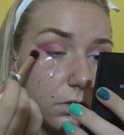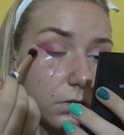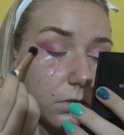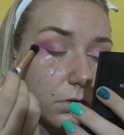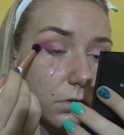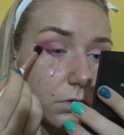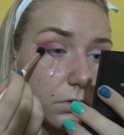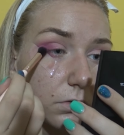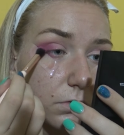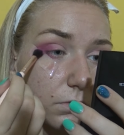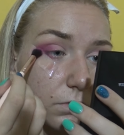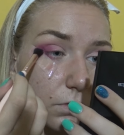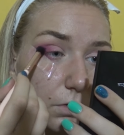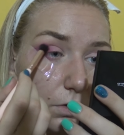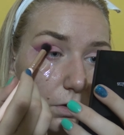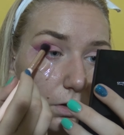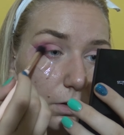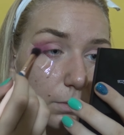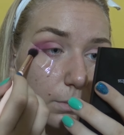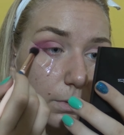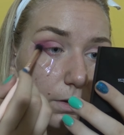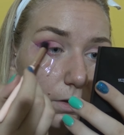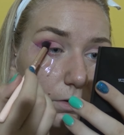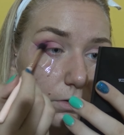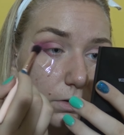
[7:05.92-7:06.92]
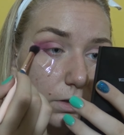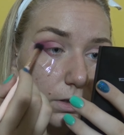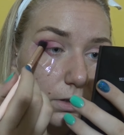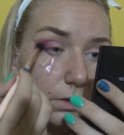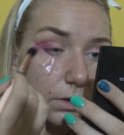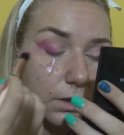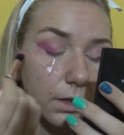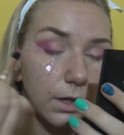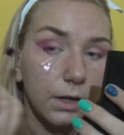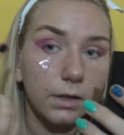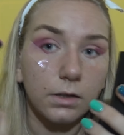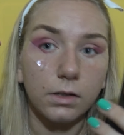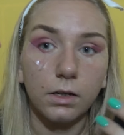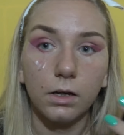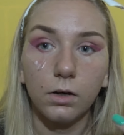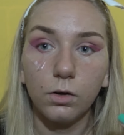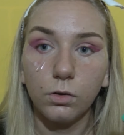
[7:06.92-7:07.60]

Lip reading: don't worry about it. And